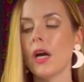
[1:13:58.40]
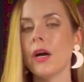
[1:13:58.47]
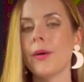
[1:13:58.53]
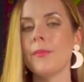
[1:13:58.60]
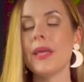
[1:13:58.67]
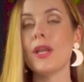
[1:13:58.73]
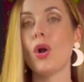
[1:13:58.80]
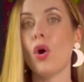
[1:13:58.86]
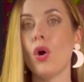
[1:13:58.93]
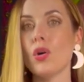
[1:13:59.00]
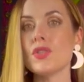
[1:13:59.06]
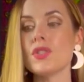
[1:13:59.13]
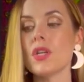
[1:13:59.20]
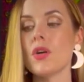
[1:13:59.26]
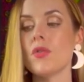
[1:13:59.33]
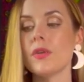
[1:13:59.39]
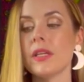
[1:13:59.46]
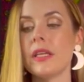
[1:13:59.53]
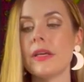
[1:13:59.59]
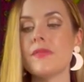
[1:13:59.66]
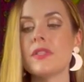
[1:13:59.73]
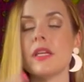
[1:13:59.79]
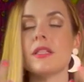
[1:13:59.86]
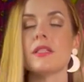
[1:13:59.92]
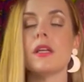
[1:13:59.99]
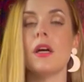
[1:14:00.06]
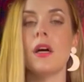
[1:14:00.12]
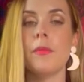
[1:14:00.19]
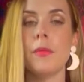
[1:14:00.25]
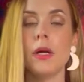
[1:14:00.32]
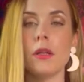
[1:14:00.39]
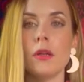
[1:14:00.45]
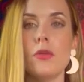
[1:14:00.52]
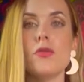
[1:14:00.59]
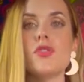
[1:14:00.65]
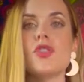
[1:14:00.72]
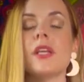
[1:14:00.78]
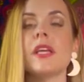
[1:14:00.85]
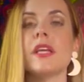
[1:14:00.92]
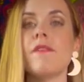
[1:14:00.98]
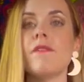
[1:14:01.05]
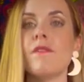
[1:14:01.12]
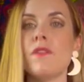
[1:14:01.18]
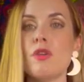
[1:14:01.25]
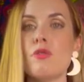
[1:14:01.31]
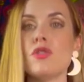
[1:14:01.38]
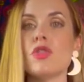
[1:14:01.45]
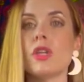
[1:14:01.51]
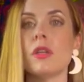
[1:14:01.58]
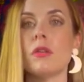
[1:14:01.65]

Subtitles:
it also gives us illusion and confusion,